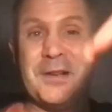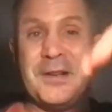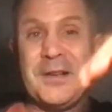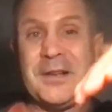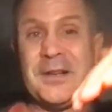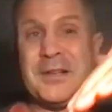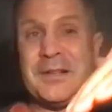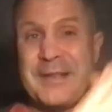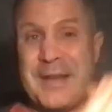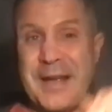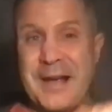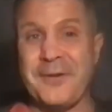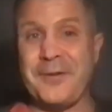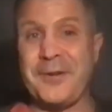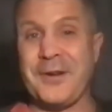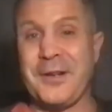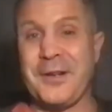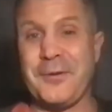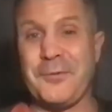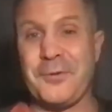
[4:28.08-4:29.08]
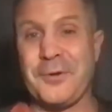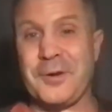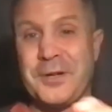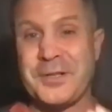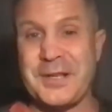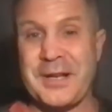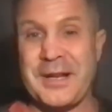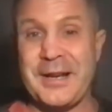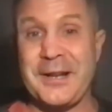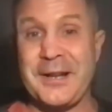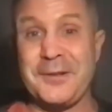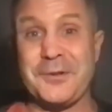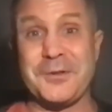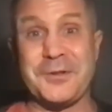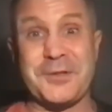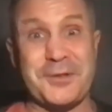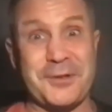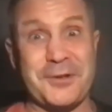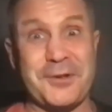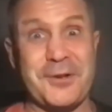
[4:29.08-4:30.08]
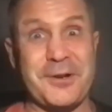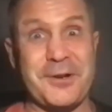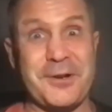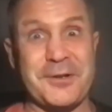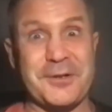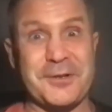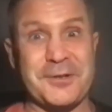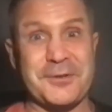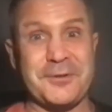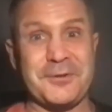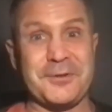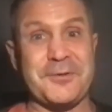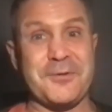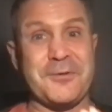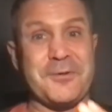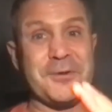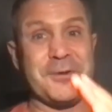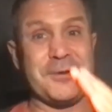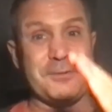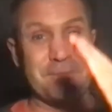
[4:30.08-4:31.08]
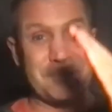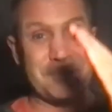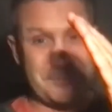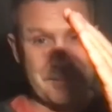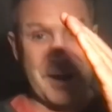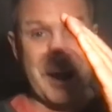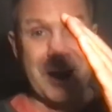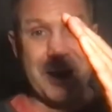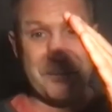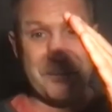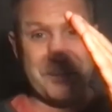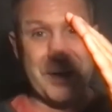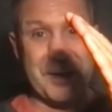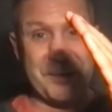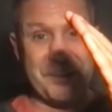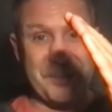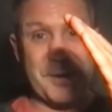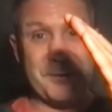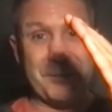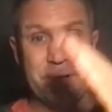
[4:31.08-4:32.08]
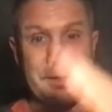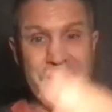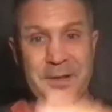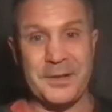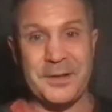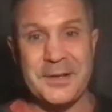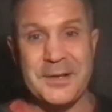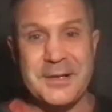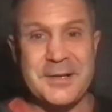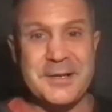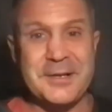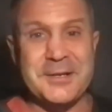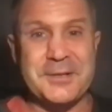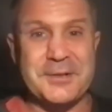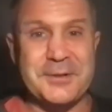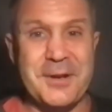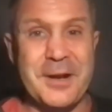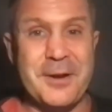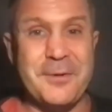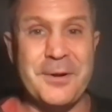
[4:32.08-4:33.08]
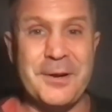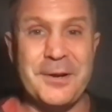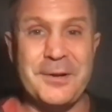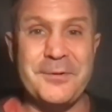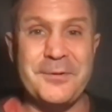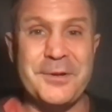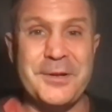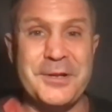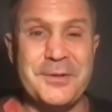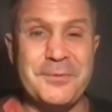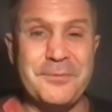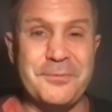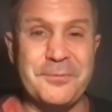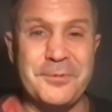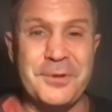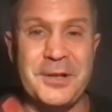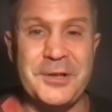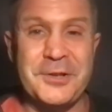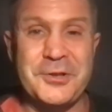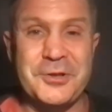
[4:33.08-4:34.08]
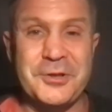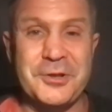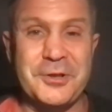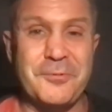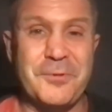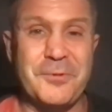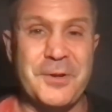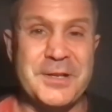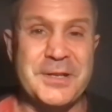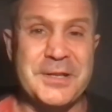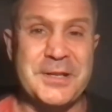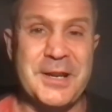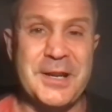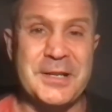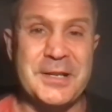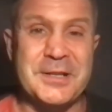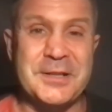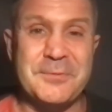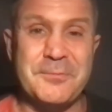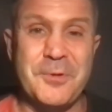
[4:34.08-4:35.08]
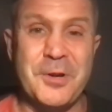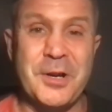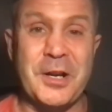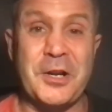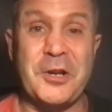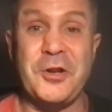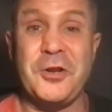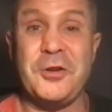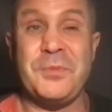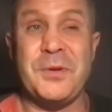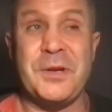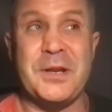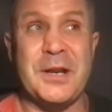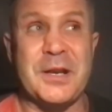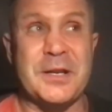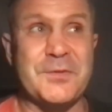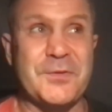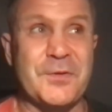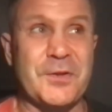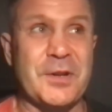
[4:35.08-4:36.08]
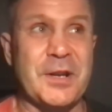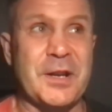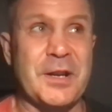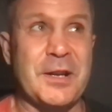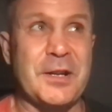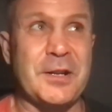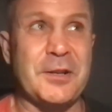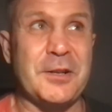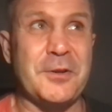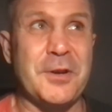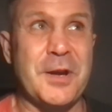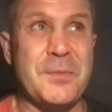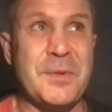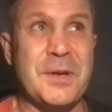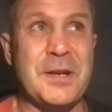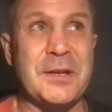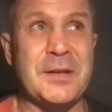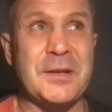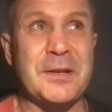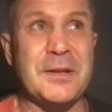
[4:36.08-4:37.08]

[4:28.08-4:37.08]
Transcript: downhill, whereas Canelo's 30 years old going uphill. So I don't really sure what's next. What could be next for Canelo? I mean,